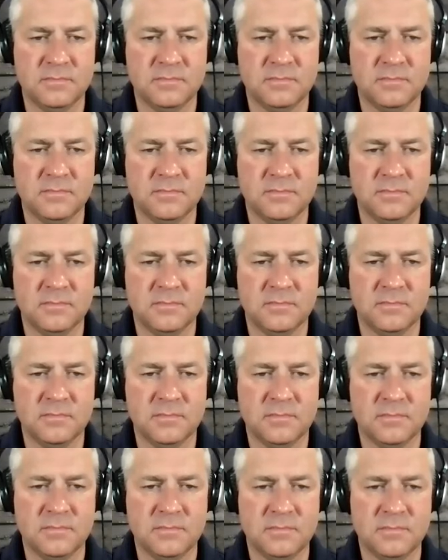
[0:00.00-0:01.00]

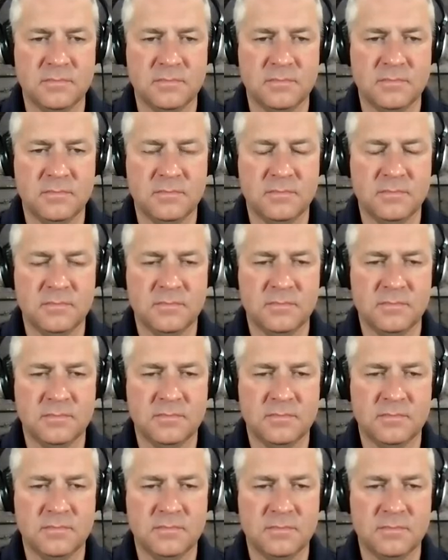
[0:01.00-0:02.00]

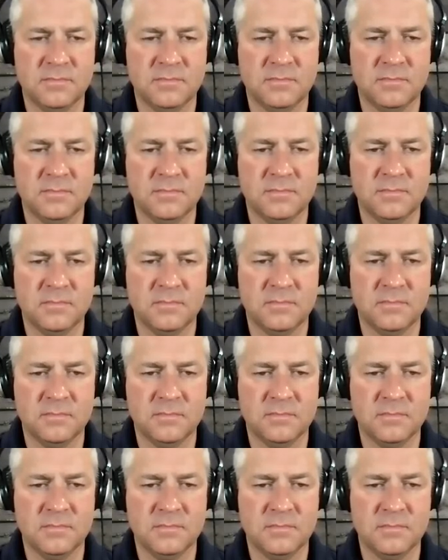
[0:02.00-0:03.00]

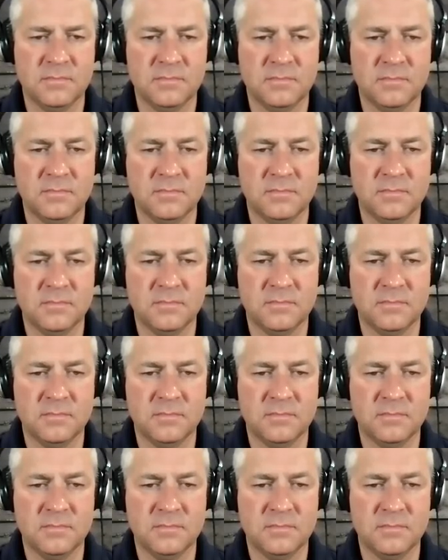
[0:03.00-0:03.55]
(not speaking)